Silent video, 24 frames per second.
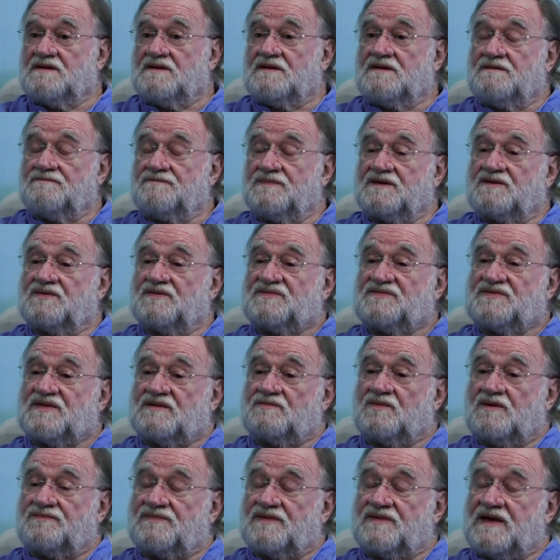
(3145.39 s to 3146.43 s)
because
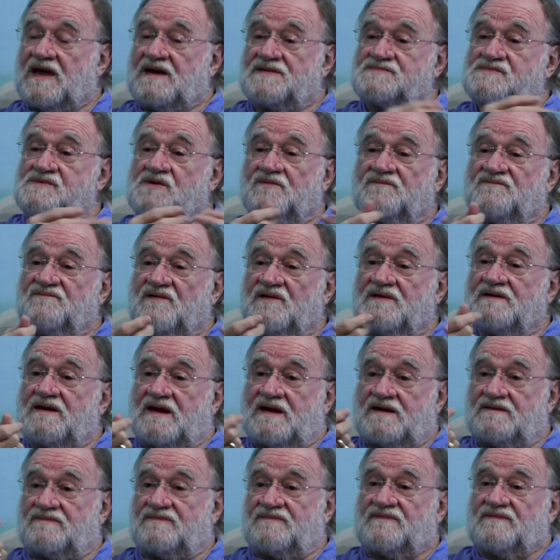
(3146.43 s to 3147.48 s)
they had no
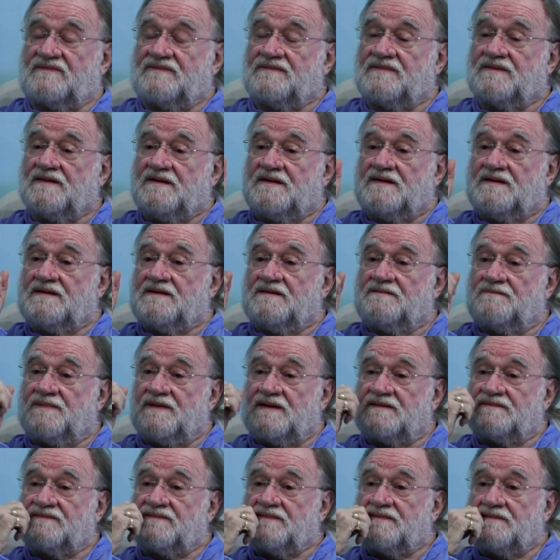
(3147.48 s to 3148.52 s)
finance.
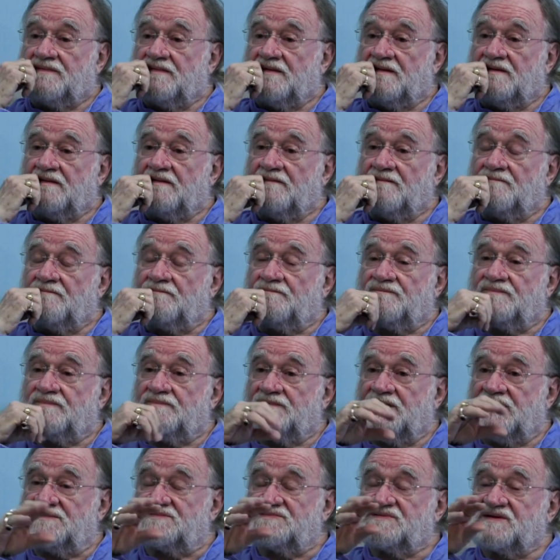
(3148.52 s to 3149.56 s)
But
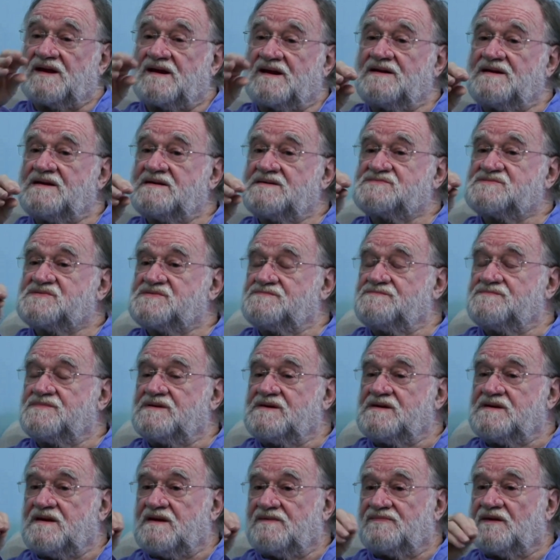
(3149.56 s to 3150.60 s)
it's clear to
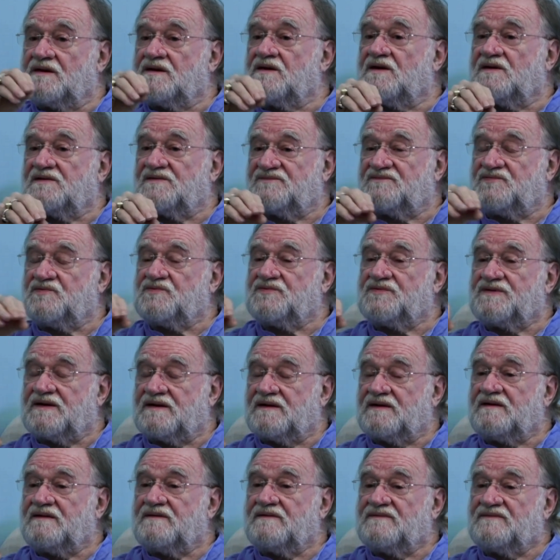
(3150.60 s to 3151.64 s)
me in the last few
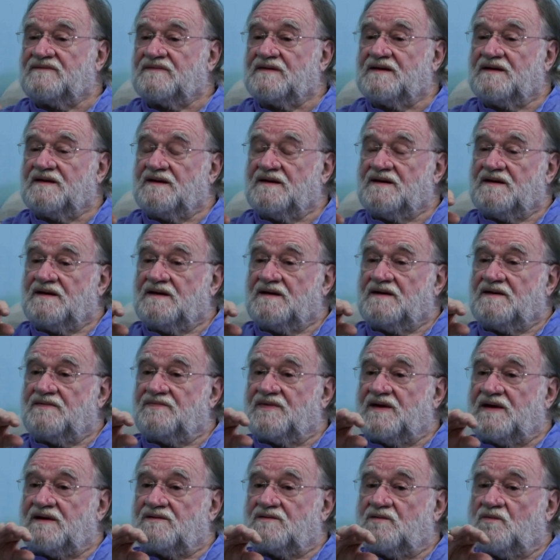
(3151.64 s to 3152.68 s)
days
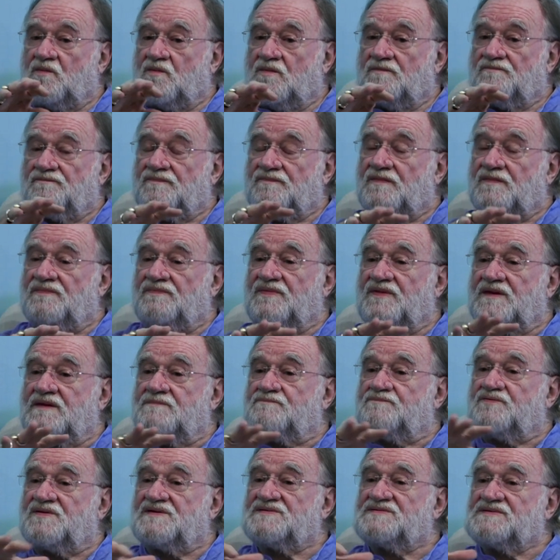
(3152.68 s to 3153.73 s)
that the
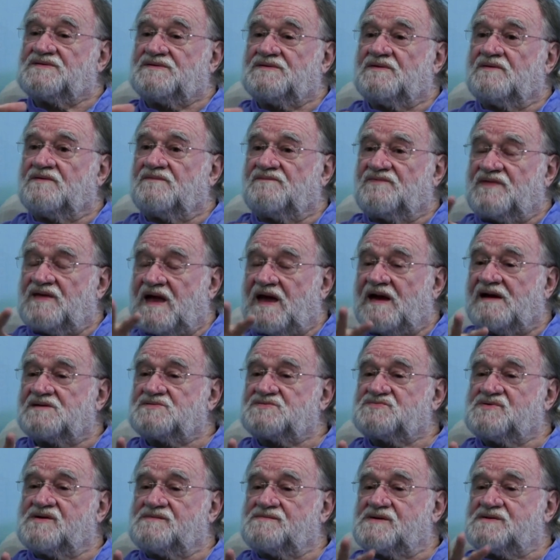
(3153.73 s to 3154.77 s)
president of the
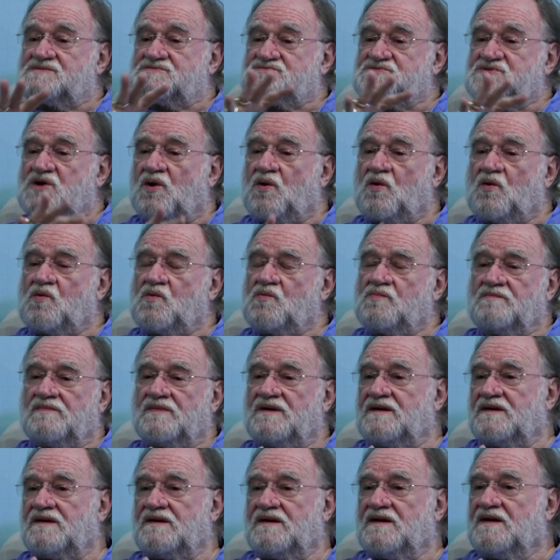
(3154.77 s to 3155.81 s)
ashram had told
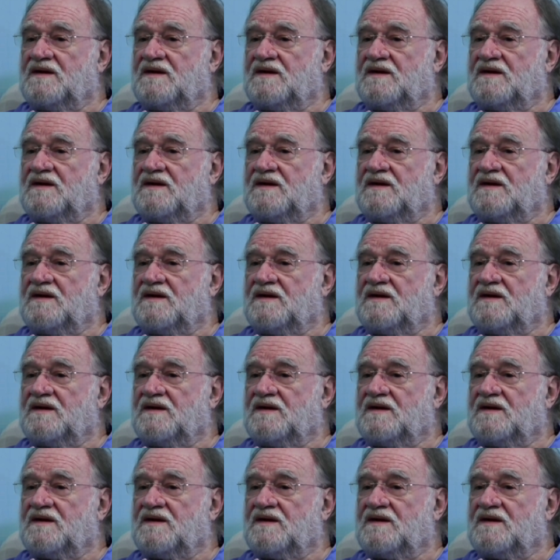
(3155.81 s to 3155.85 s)
me